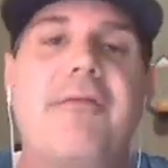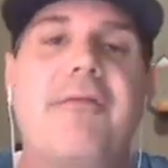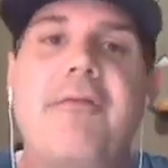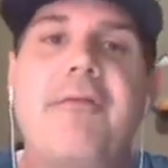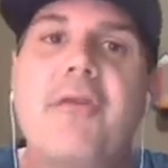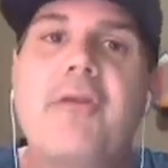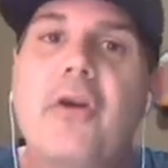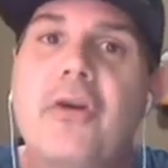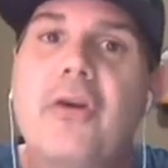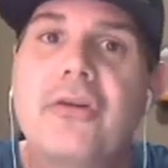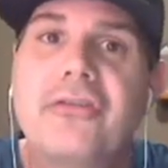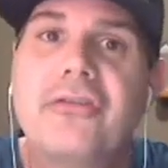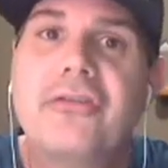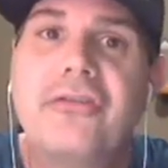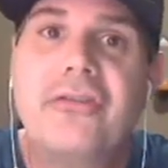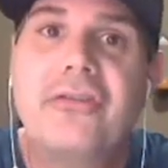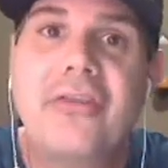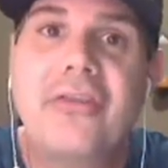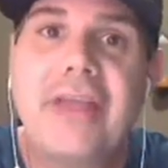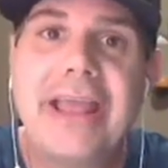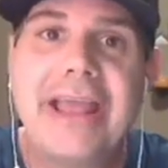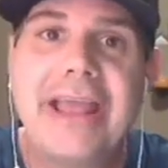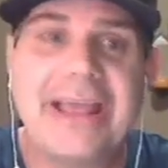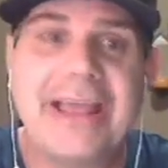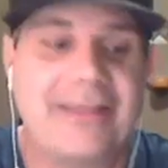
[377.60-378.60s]
the
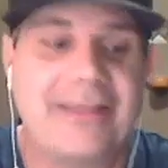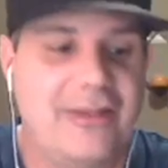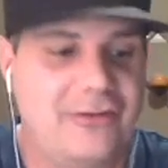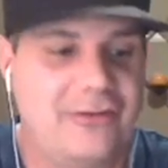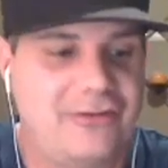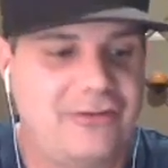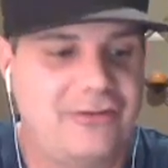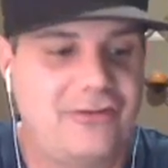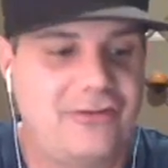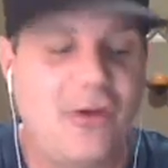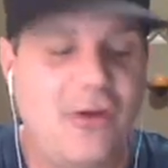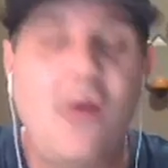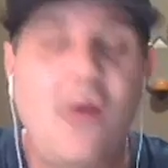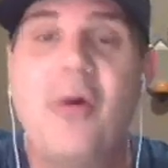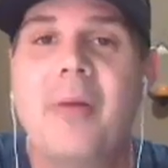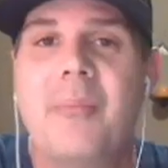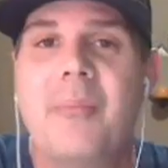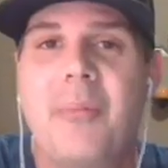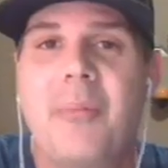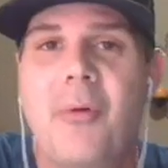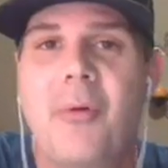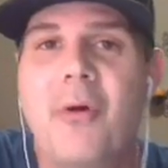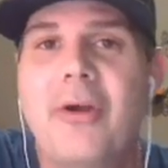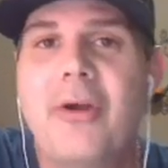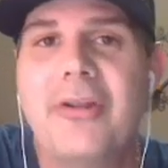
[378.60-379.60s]
first thing that's
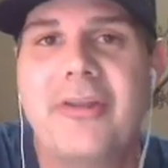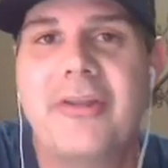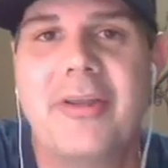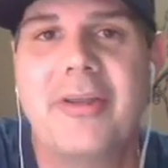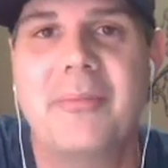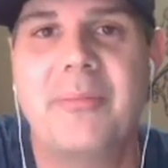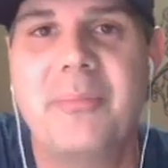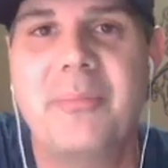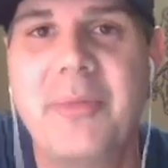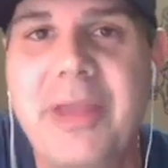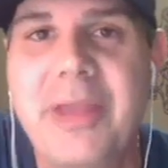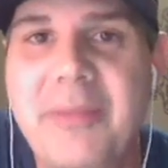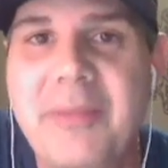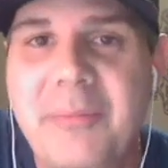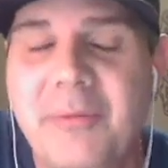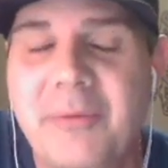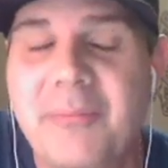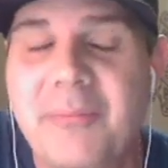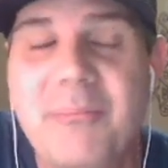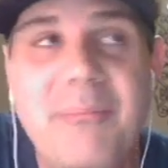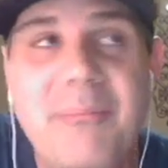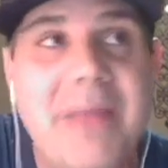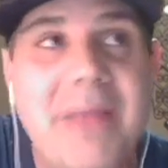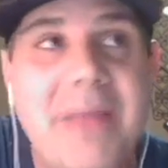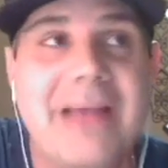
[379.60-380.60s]
so important that
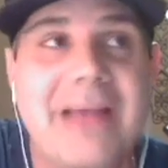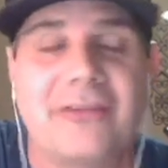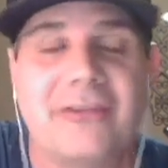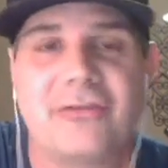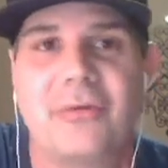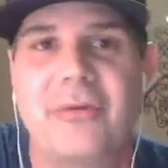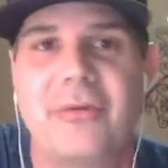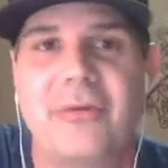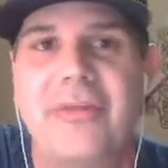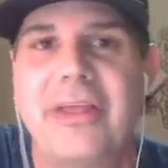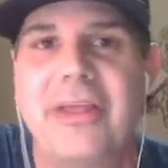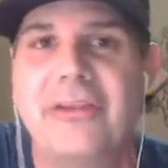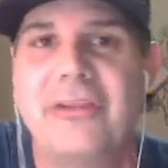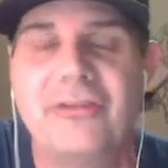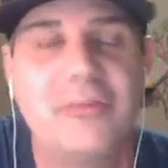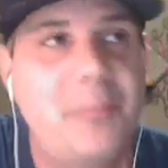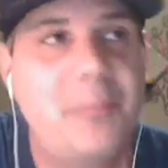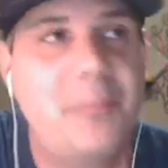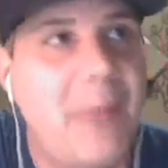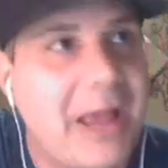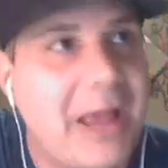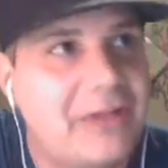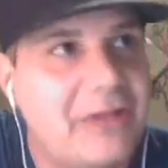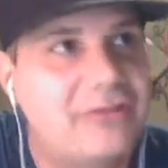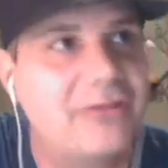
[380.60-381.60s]
people miss when they,
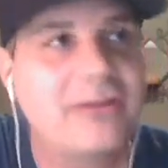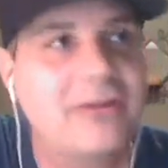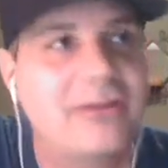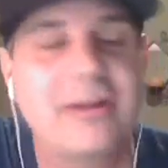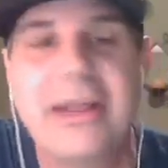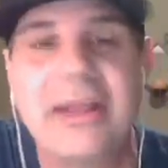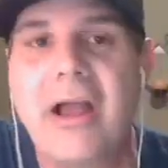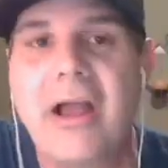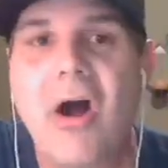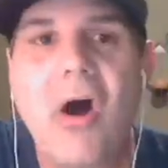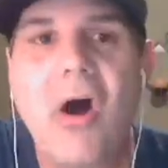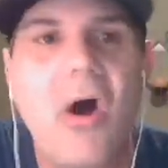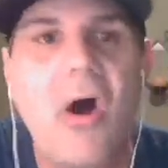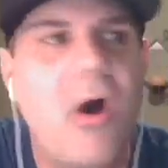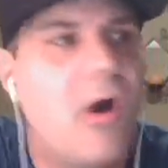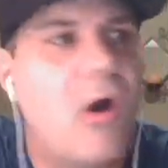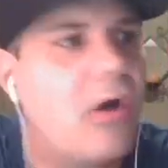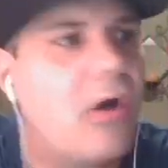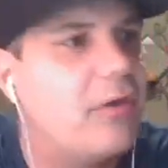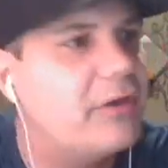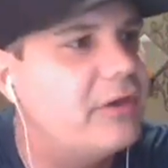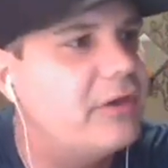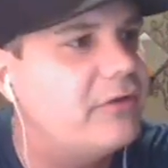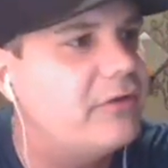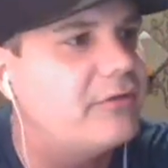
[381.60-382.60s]
especially
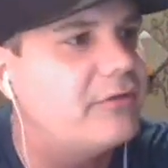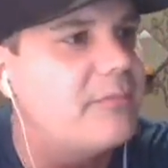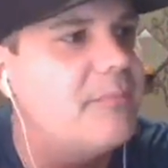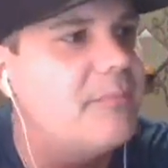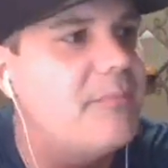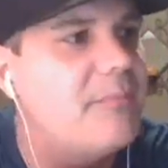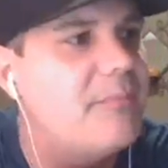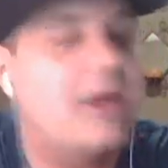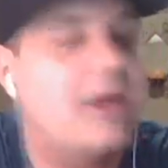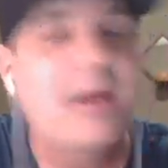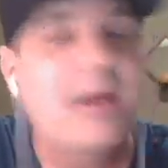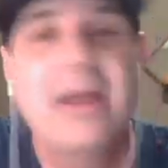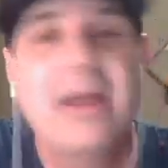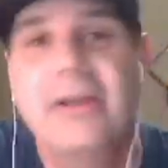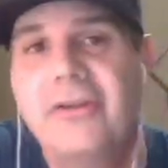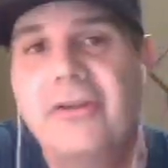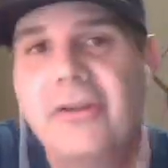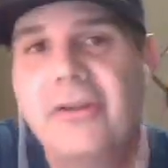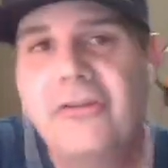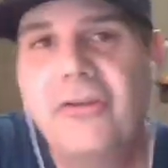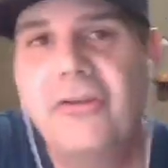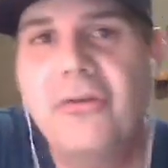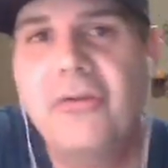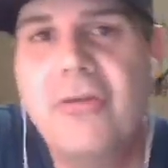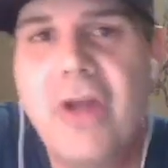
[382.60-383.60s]
all these,
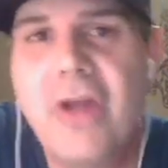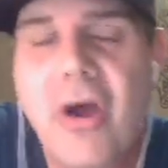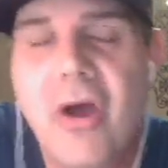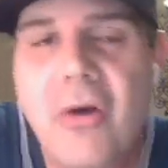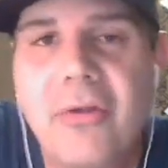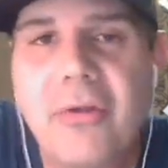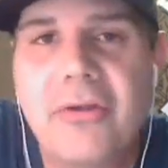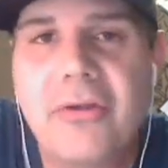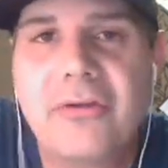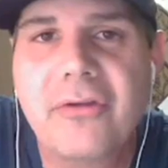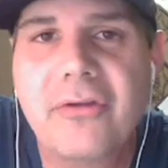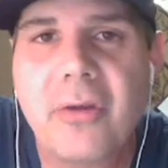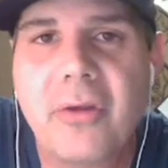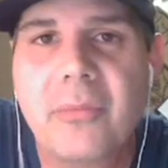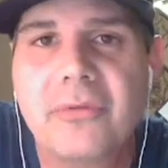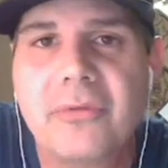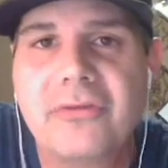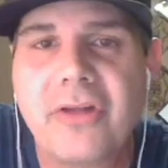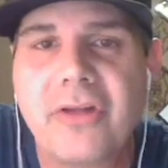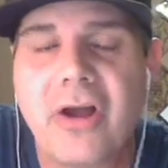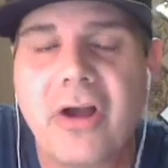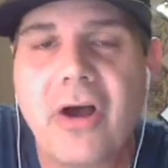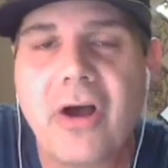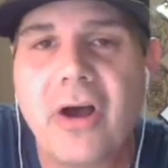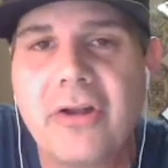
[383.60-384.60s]
did you know there's
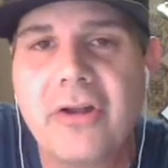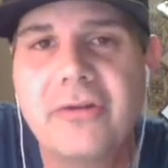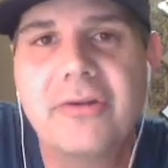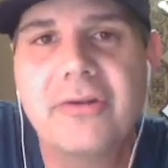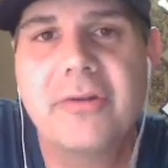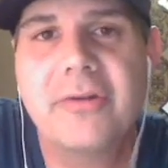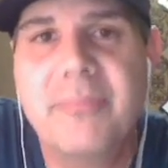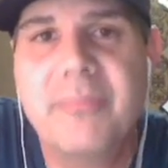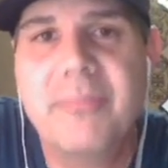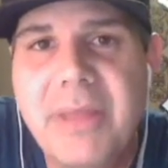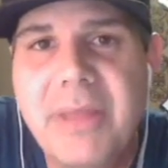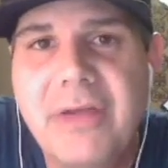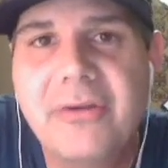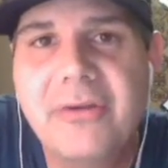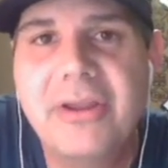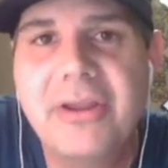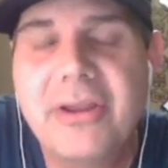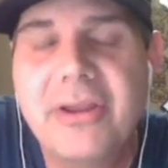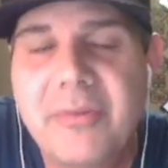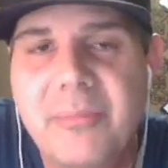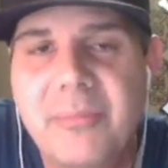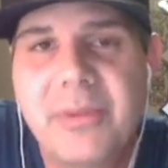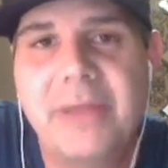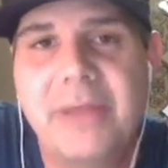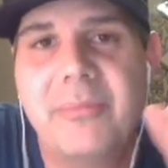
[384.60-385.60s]
almost 100
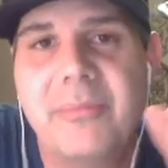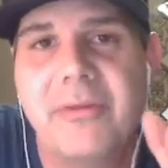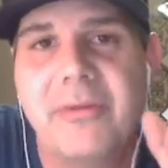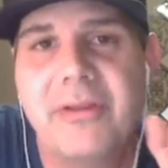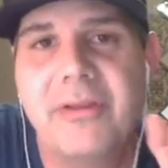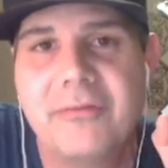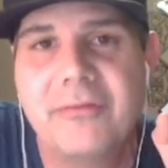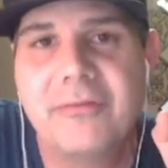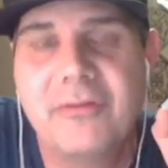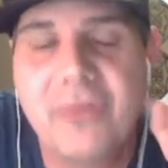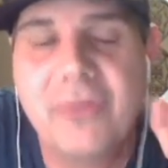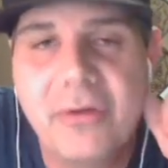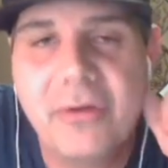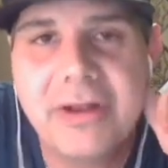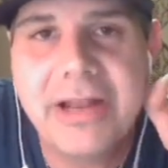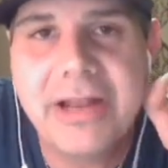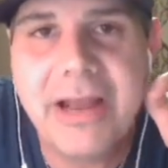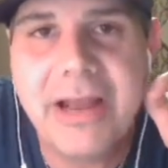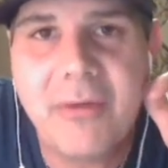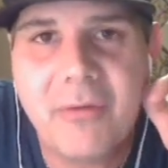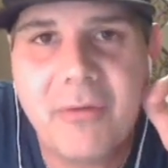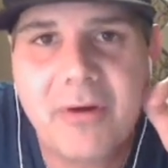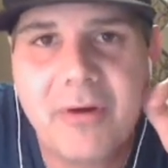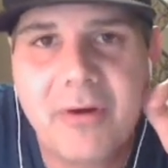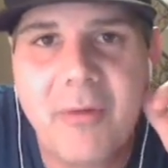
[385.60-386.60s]
million people that have
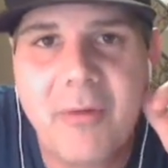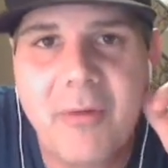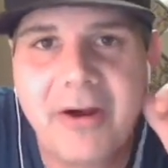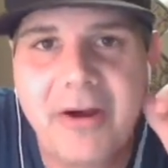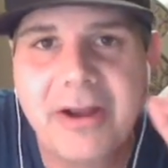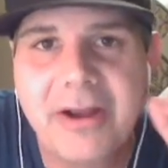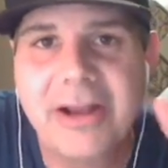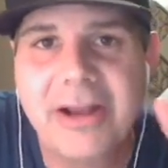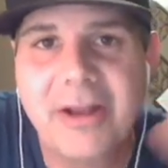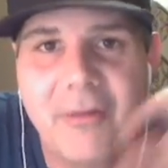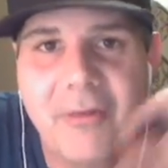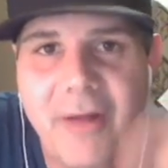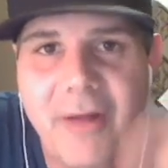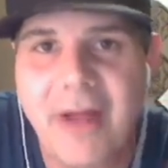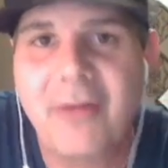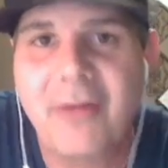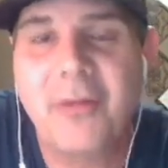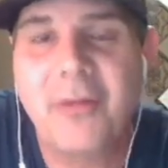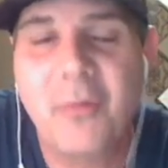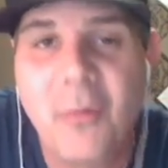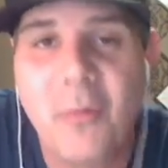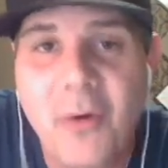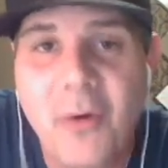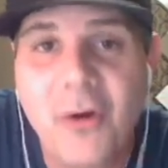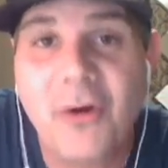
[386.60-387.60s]
joined network marketing
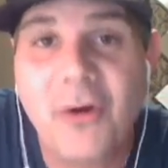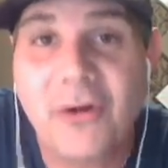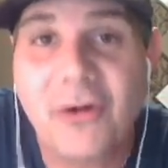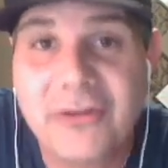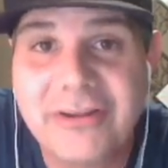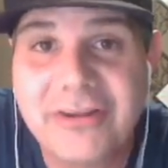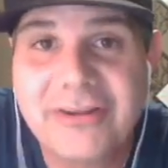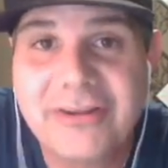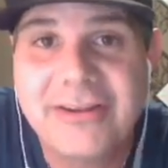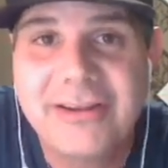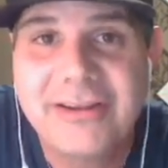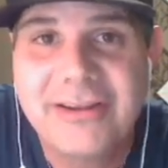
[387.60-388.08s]
around the world?